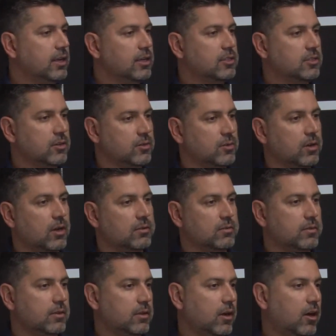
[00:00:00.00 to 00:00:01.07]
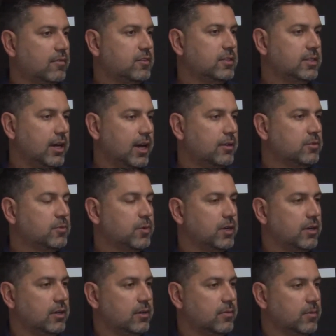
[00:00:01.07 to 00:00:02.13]
So oftentimes when
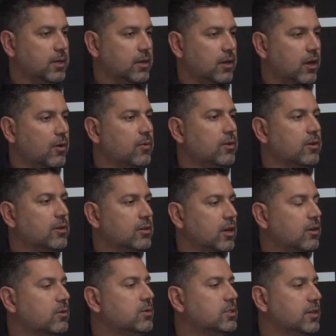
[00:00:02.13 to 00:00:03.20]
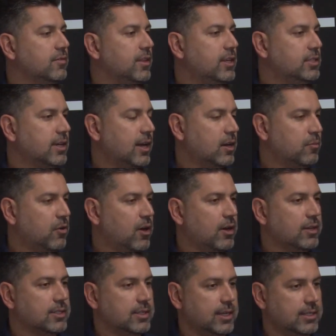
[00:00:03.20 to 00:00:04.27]
an owner knows of these kind of
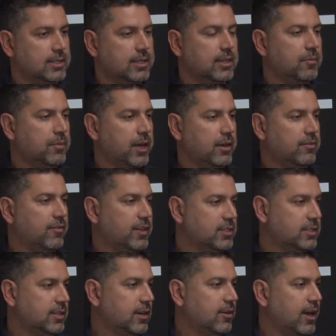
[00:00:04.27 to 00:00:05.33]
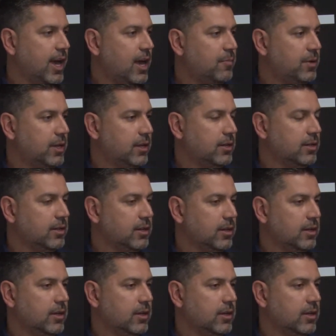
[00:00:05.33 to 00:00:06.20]
products and they see the benefits that are happening